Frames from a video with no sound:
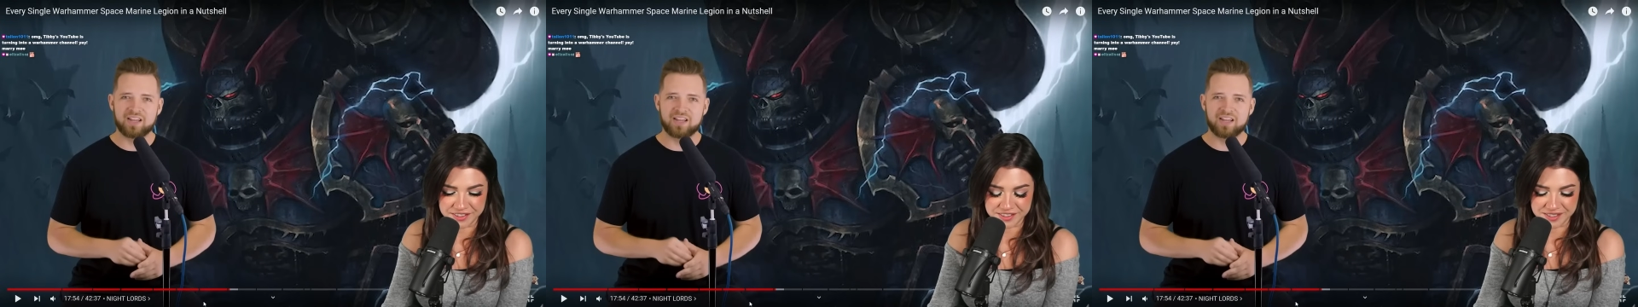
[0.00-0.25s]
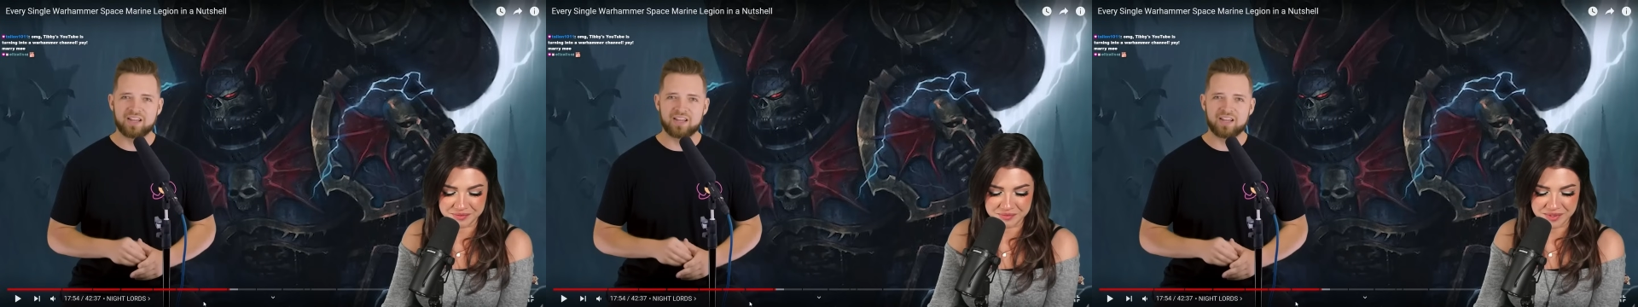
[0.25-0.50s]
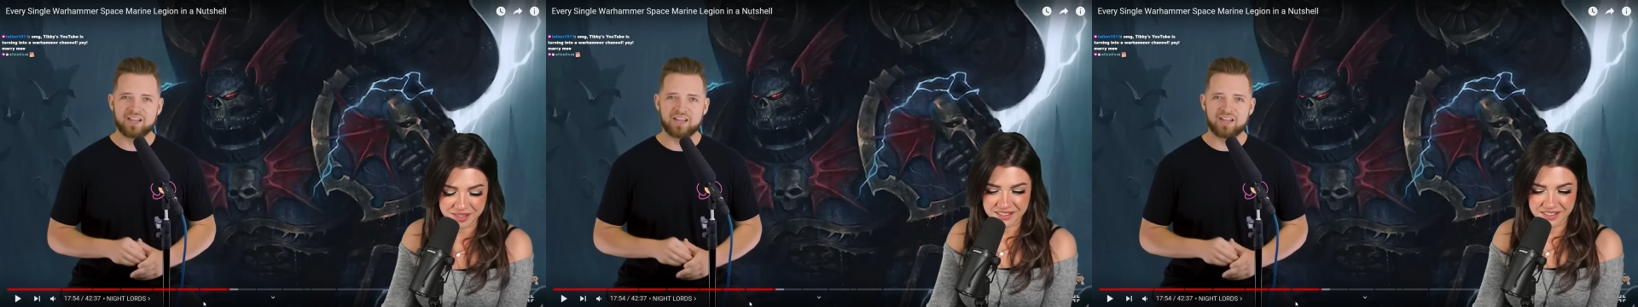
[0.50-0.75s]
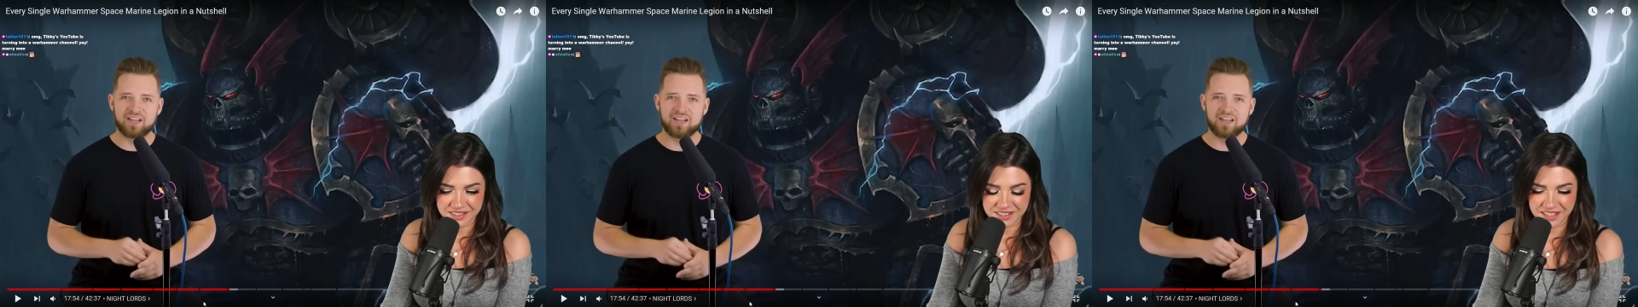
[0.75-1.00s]
Speaker 1: them.
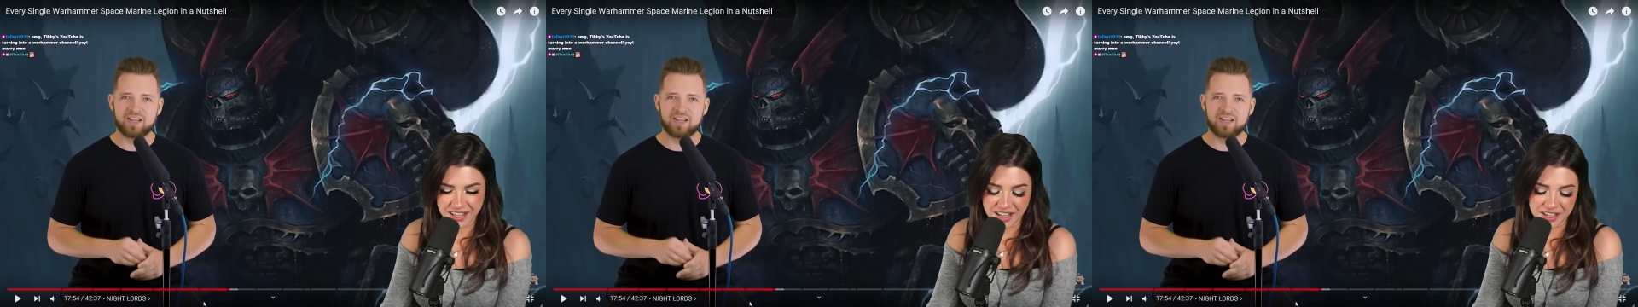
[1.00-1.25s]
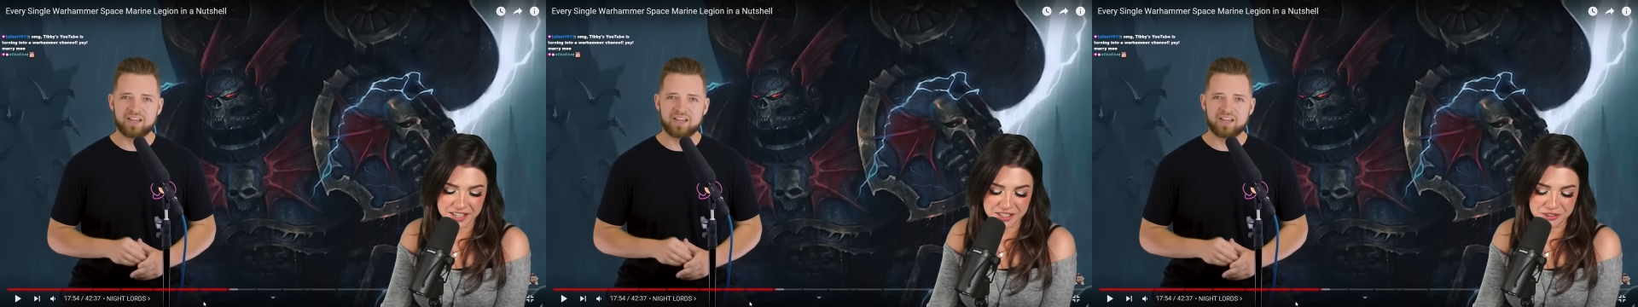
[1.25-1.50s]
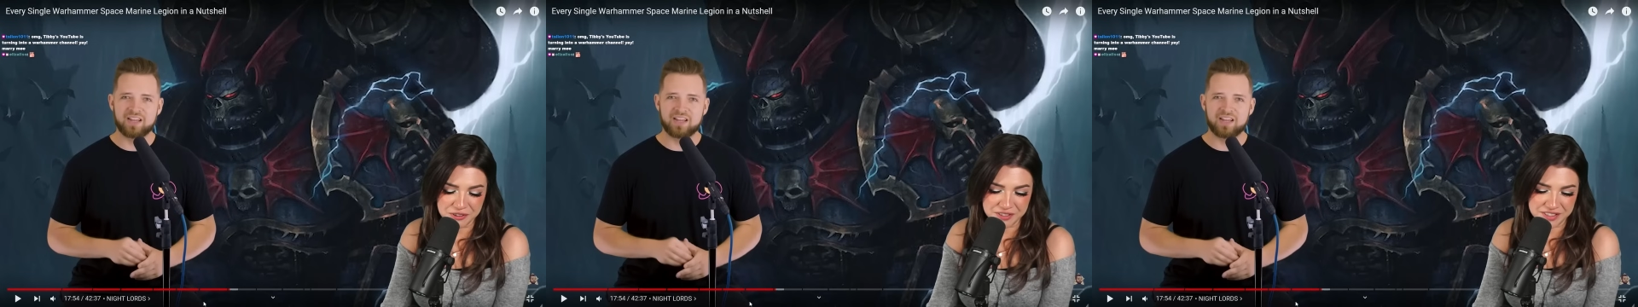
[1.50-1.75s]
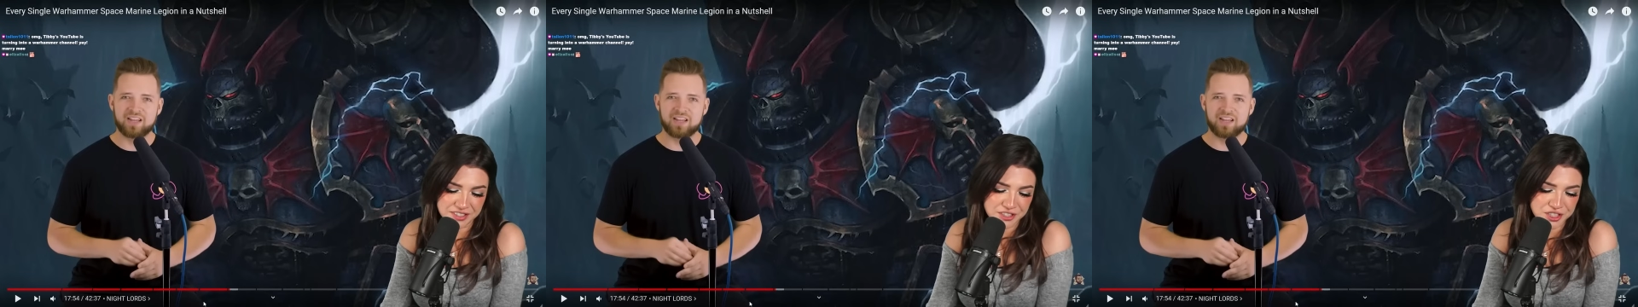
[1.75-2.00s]
I don't know.
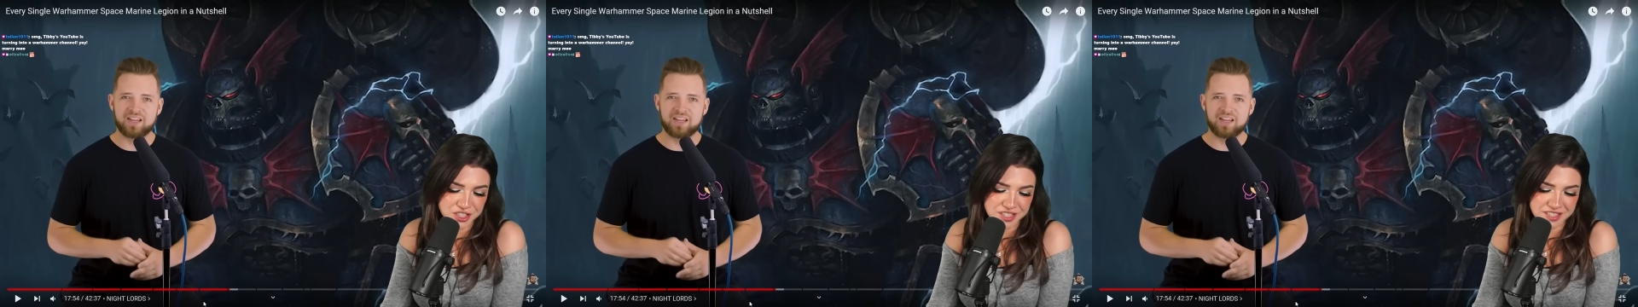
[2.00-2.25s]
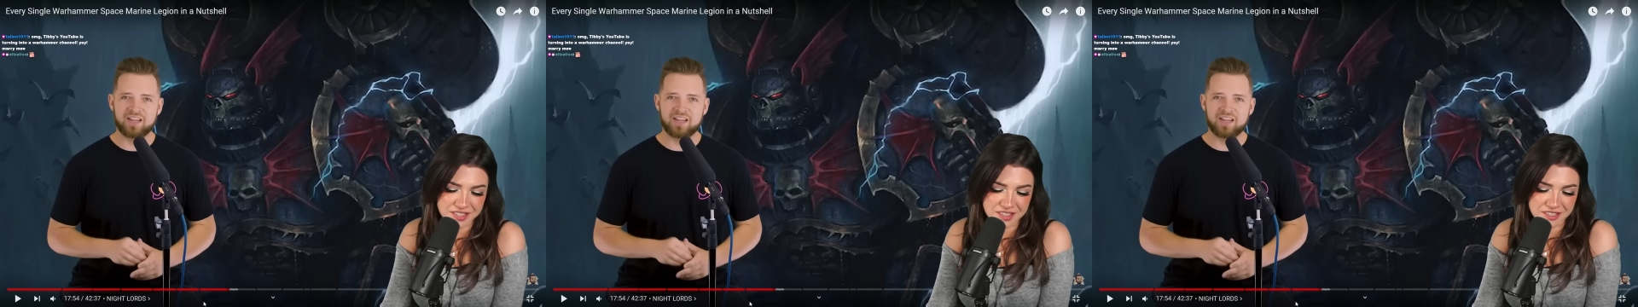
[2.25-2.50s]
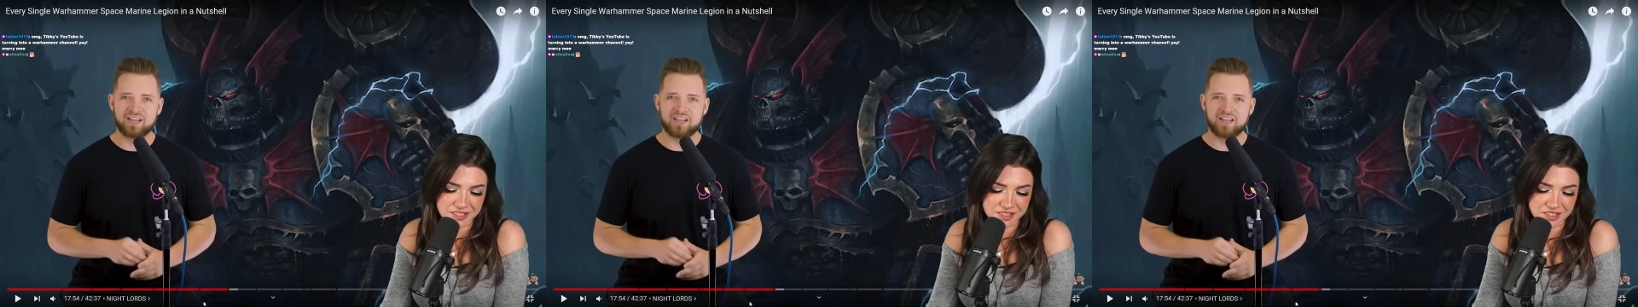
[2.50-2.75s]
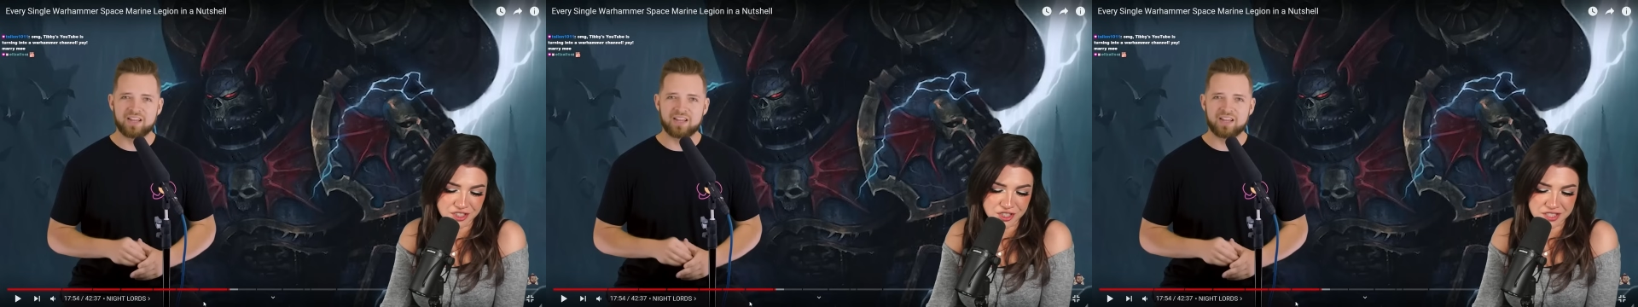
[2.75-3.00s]
They just
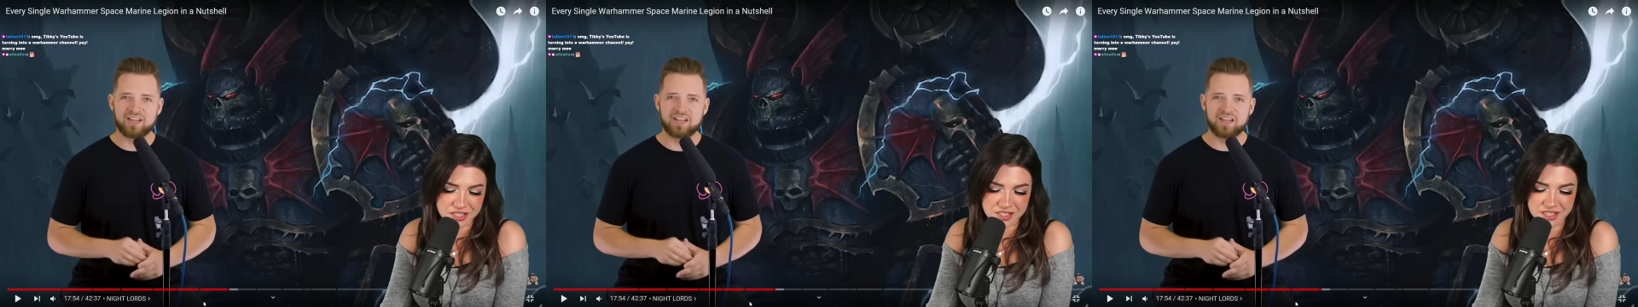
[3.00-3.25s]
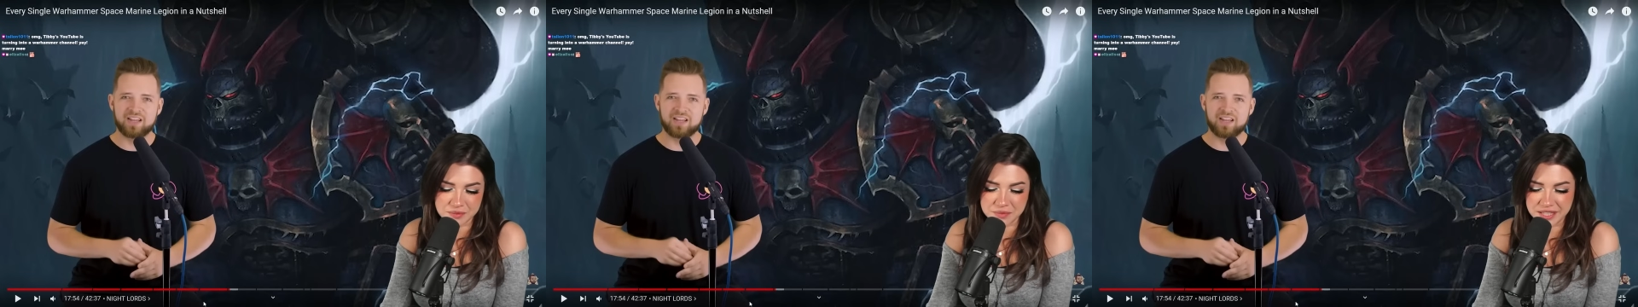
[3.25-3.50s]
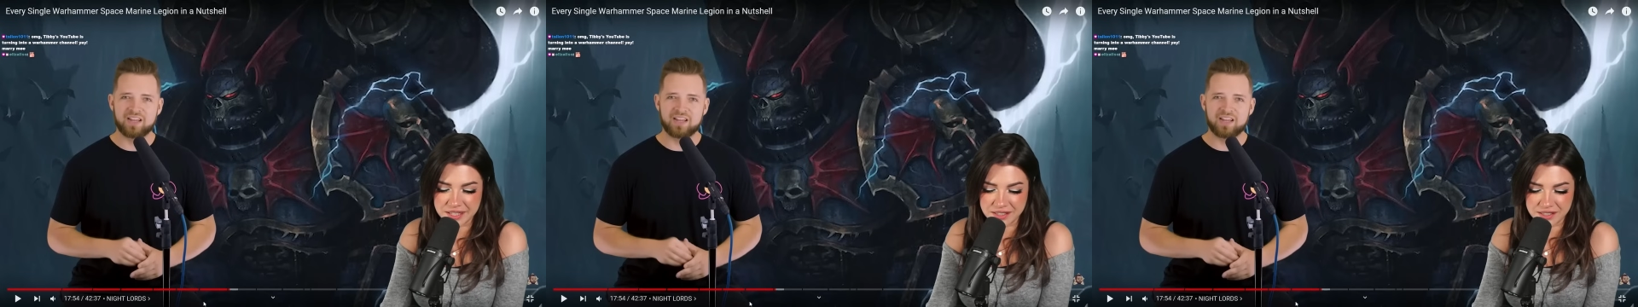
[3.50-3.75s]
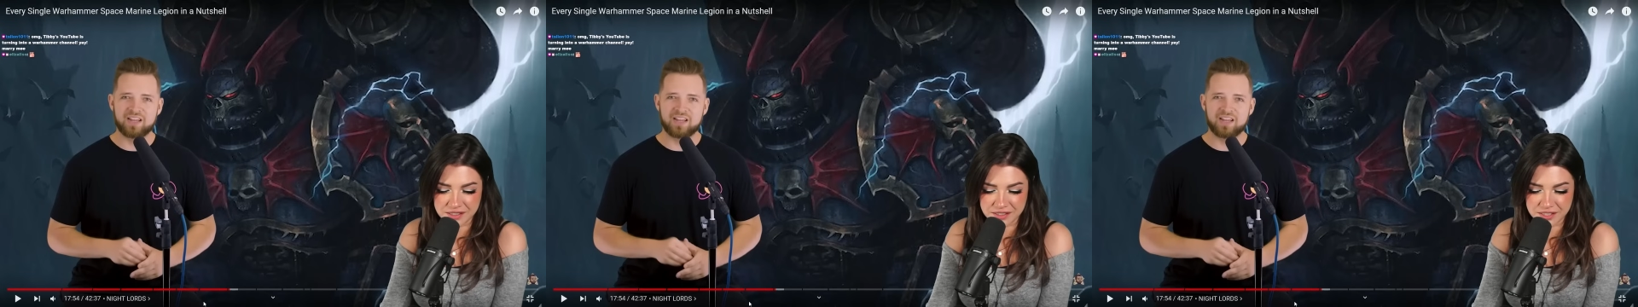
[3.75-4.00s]
seem like
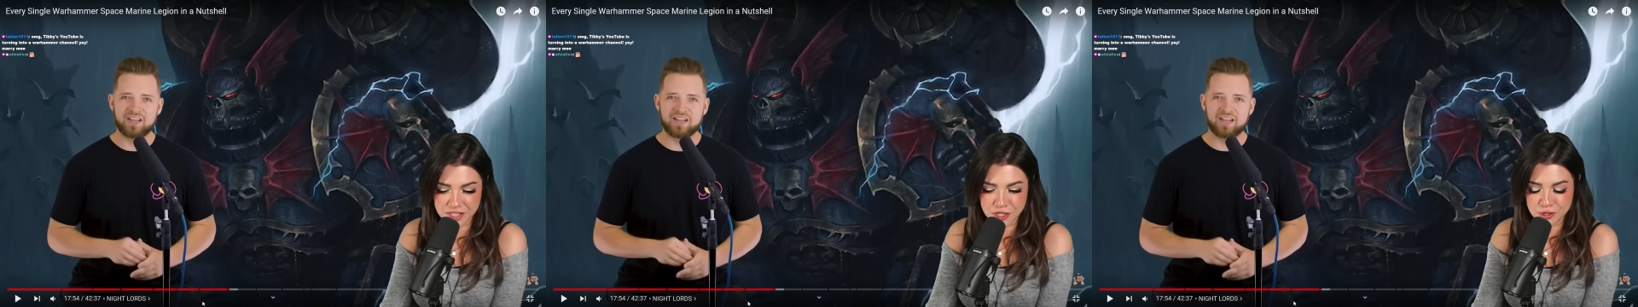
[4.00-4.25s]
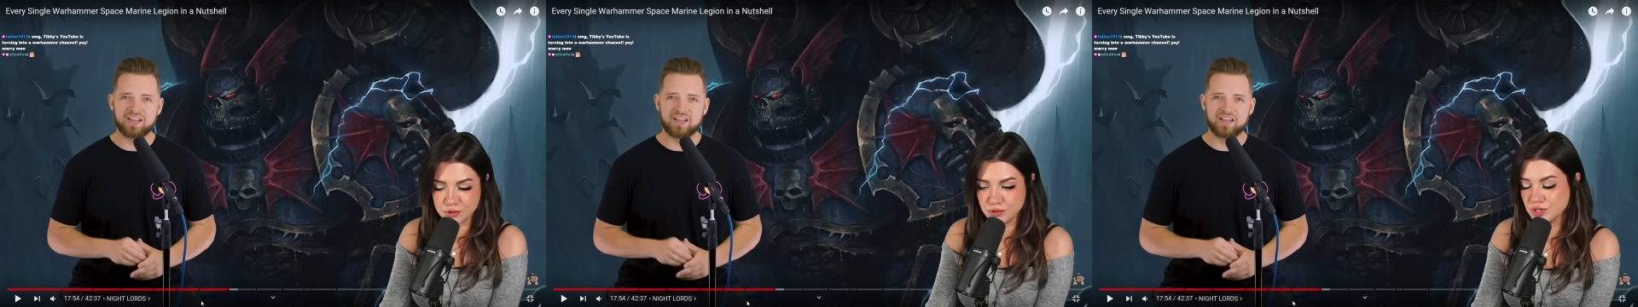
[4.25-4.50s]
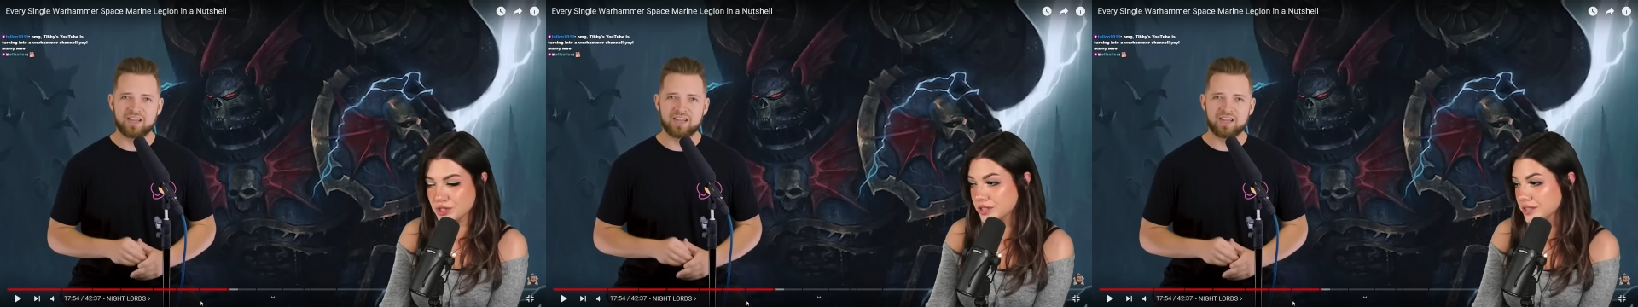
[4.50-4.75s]
huge